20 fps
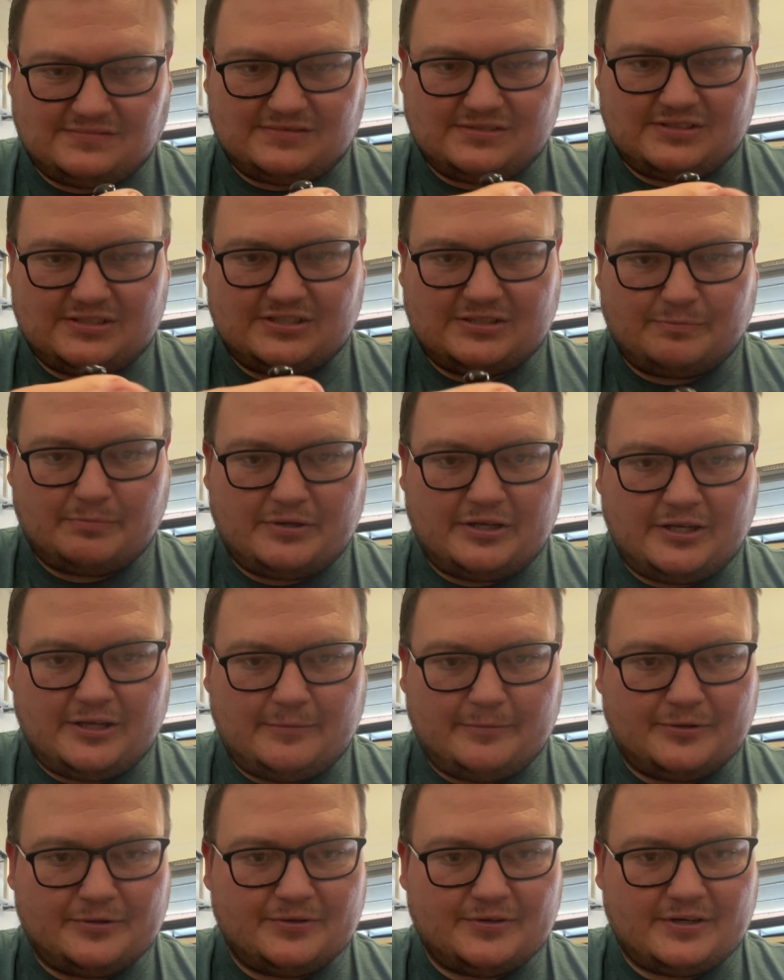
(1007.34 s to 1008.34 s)
Spin
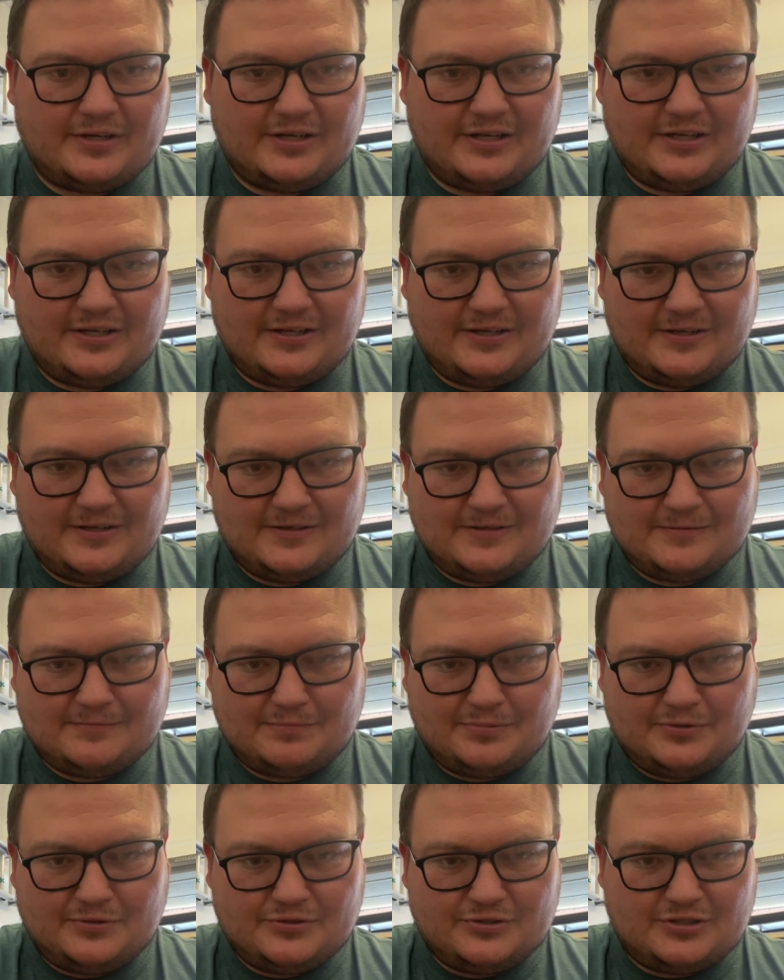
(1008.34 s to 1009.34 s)
him around,
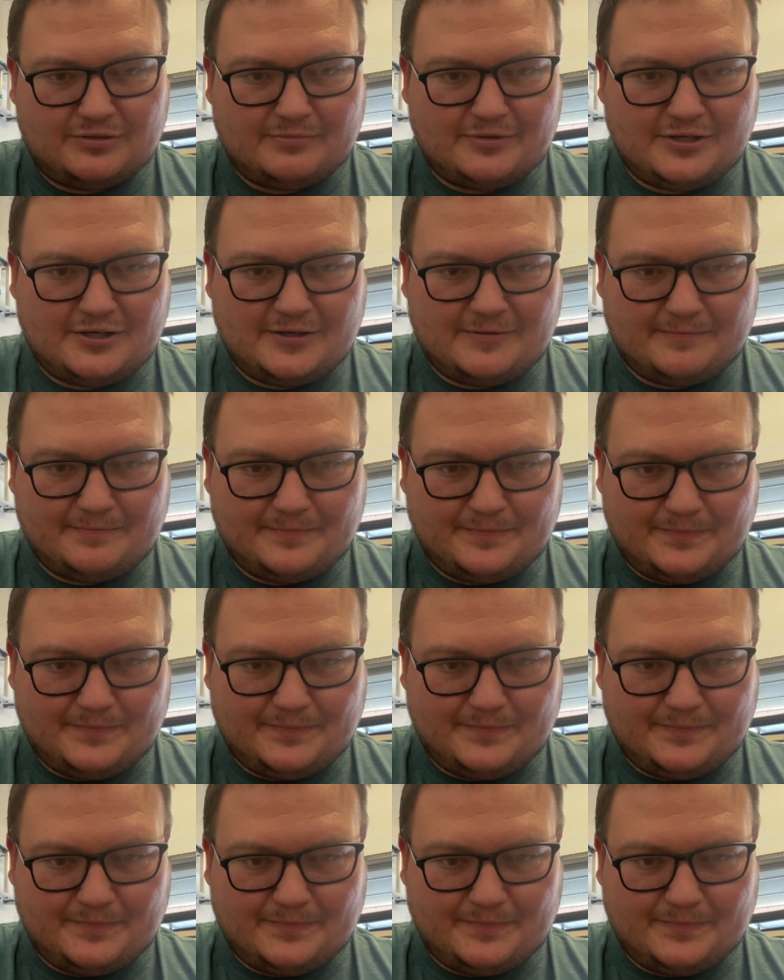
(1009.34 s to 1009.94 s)
push him up.